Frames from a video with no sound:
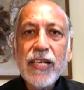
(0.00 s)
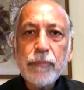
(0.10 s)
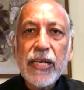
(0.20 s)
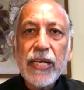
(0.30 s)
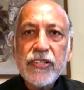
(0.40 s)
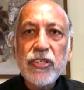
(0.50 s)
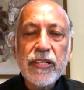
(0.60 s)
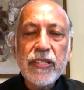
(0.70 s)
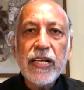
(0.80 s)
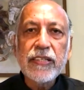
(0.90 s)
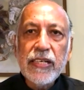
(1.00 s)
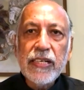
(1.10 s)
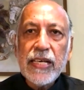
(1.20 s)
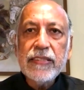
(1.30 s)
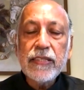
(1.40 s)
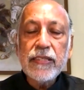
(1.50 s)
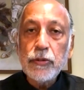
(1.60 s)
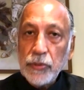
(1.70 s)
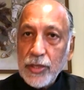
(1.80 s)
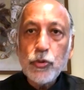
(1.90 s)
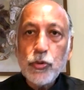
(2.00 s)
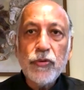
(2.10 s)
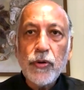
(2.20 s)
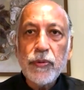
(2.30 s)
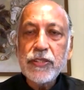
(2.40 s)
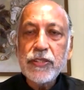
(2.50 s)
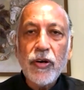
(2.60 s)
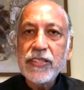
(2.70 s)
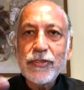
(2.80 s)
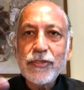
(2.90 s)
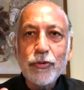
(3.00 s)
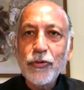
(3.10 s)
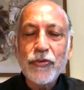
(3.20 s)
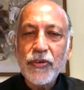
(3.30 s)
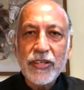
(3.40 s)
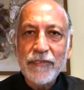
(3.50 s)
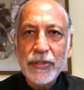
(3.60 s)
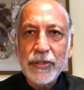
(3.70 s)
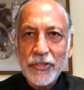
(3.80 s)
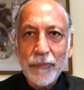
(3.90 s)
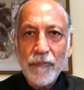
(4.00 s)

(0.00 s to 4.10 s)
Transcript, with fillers: bright children are realizing that the way to go forward is not just to look for a government job.